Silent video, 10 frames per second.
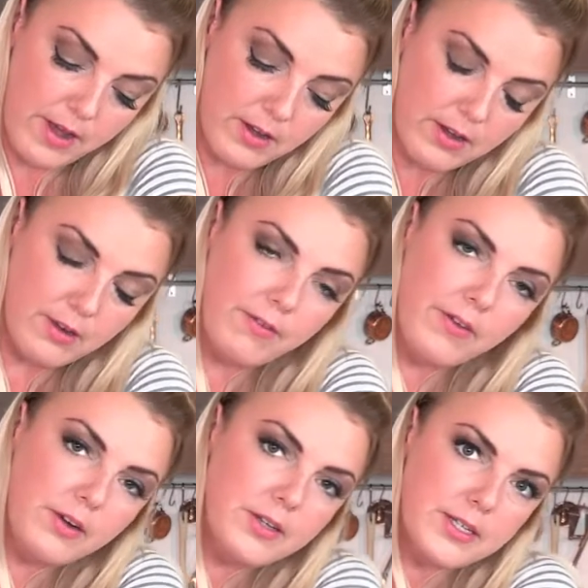And get your
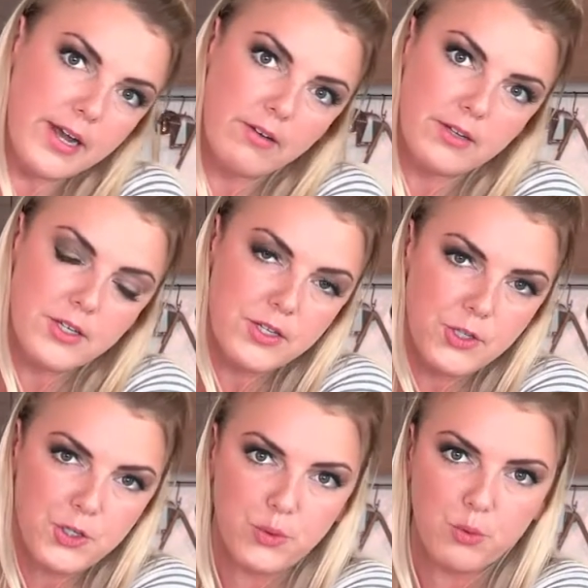fingers down into the
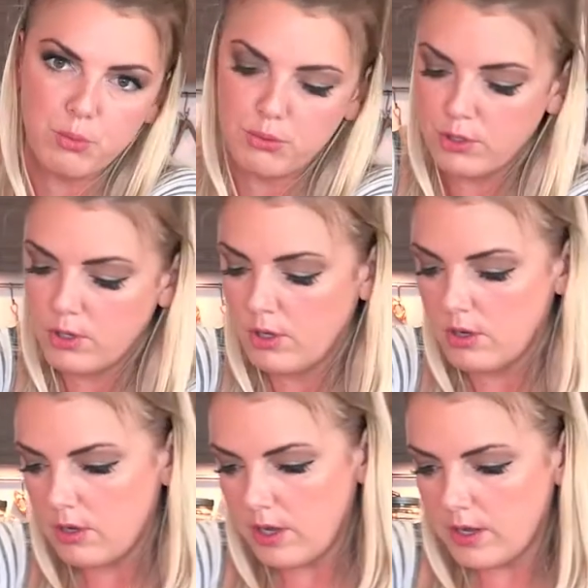tube.
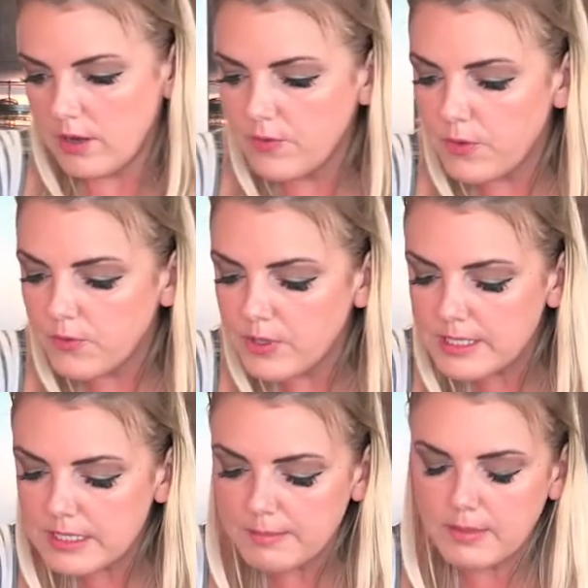And if you feel
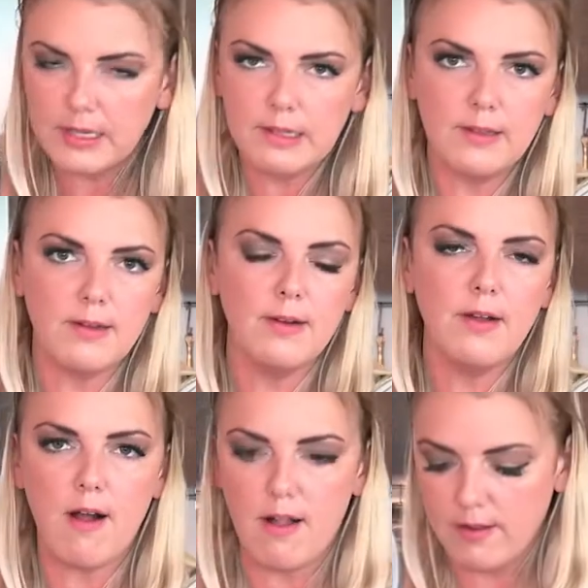something in there,
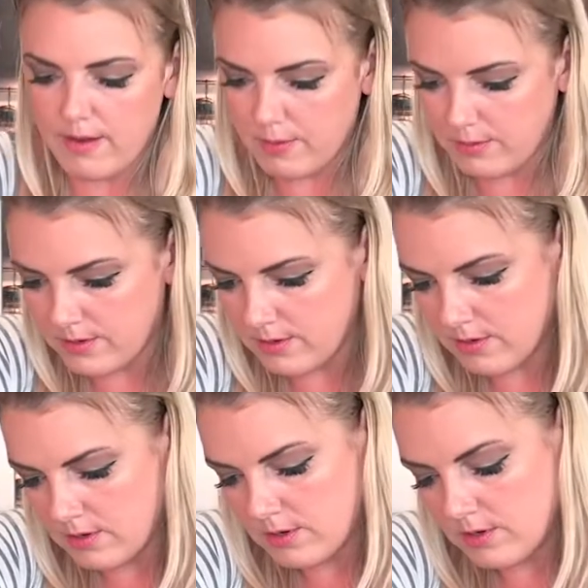haul it out.
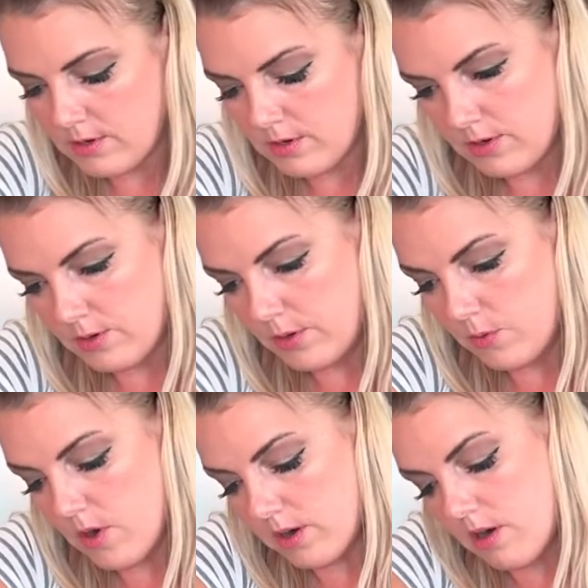We
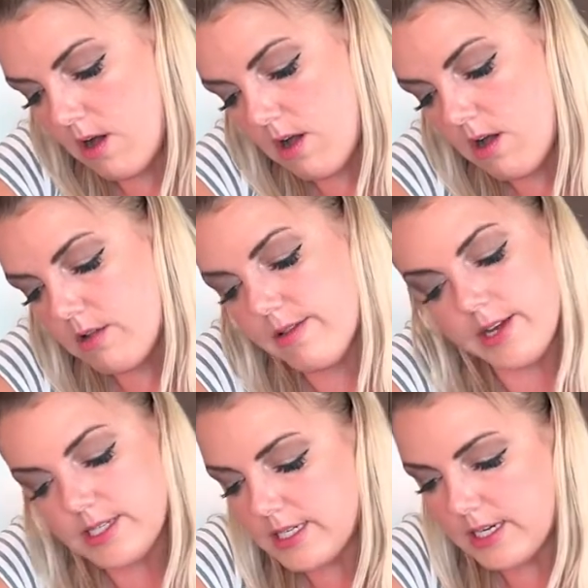want it all
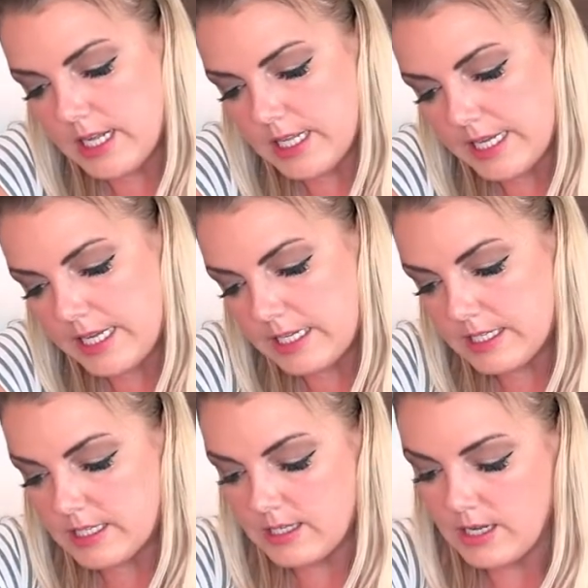nice and
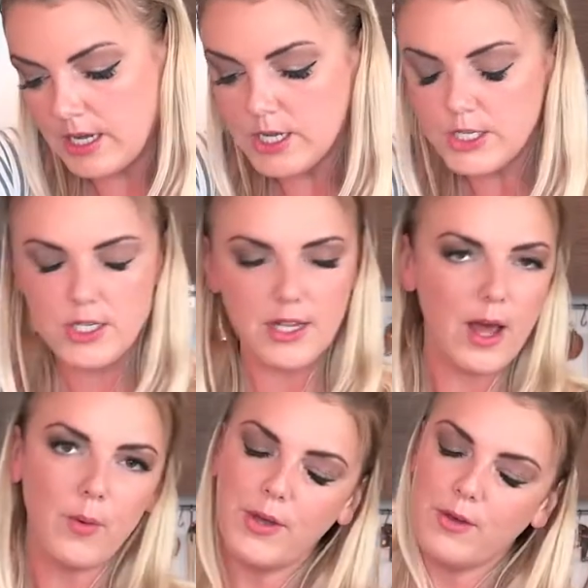cleaned, so
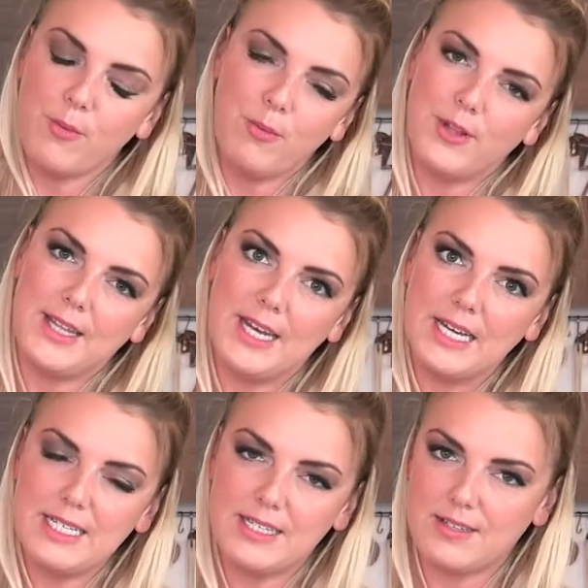that way you can put the
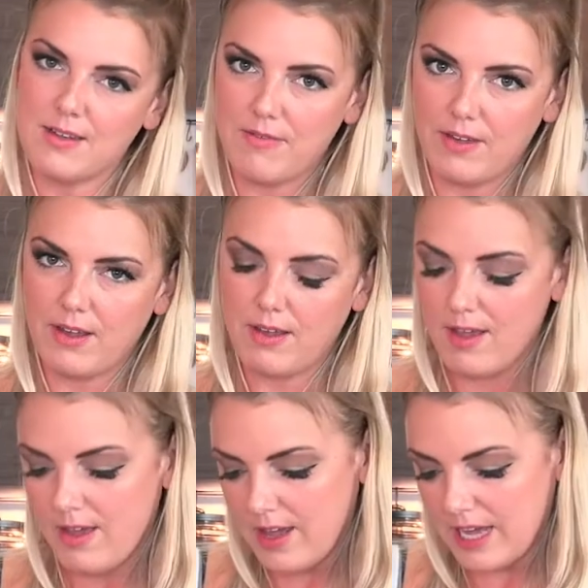nice stuffing
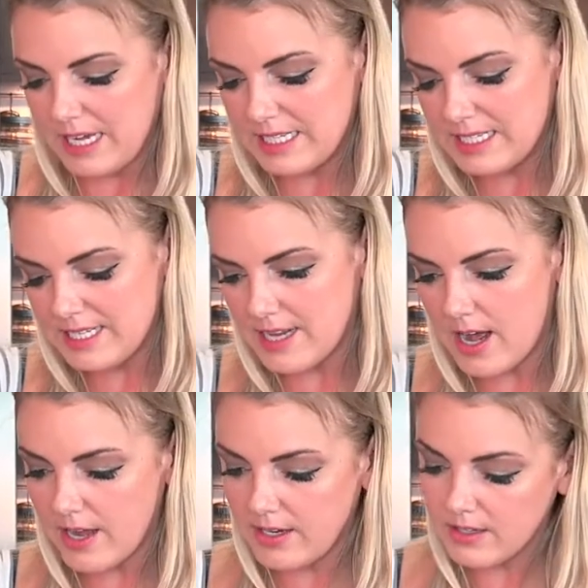
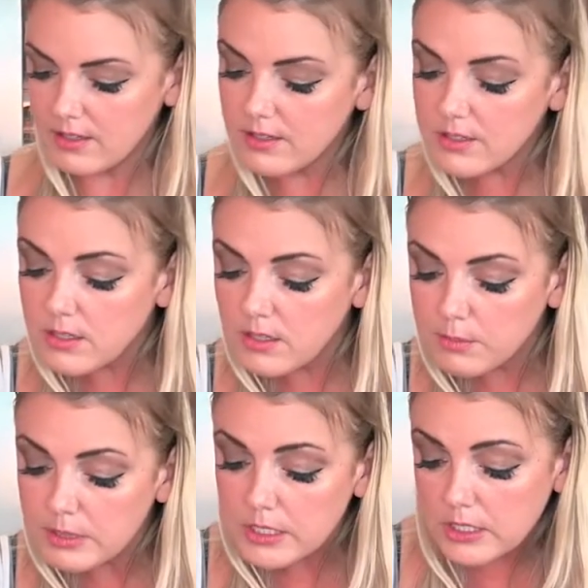inside. It's gonna
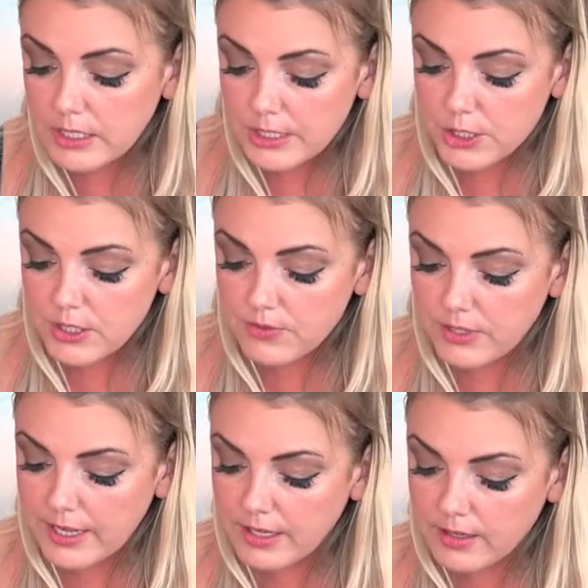be delicious
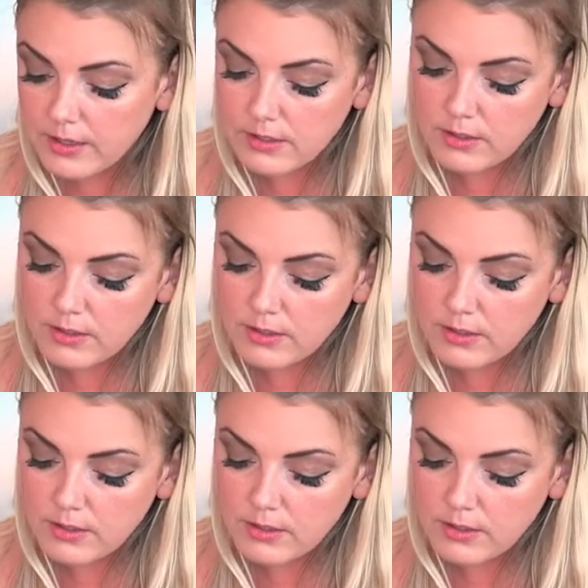for later.